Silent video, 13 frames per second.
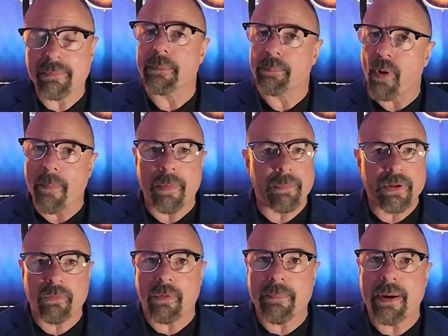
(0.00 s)
He probably
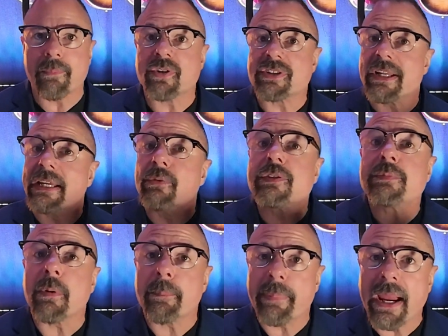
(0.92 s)
remembers that he was
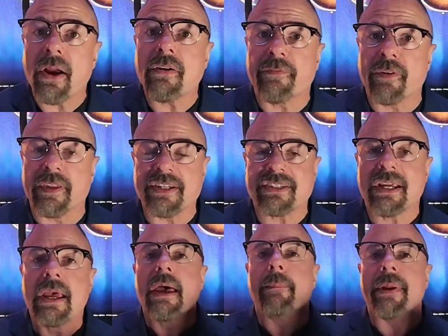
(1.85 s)
prepared for this,
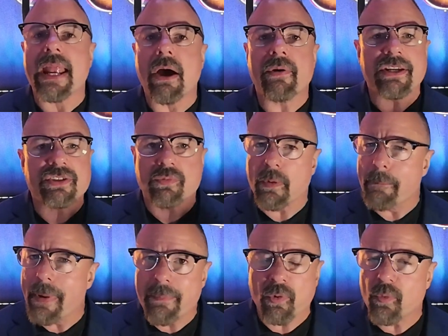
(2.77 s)
but now he has to
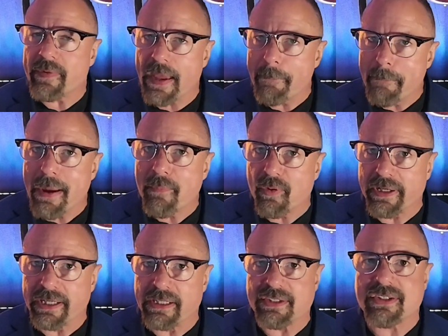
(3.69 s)
remember what that
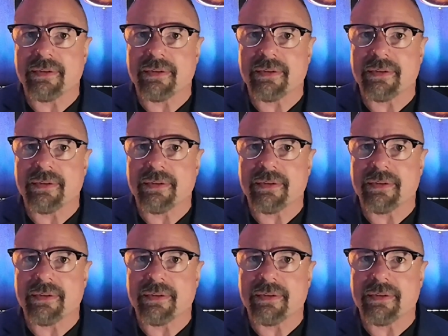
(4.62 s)
memory is.